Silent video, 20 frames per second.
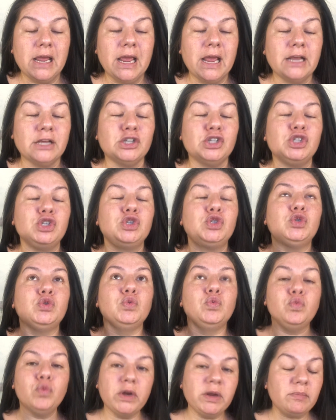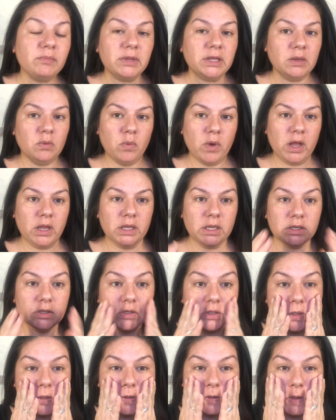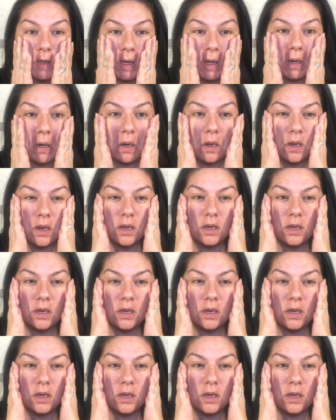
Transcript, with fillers: extremely well into the skin.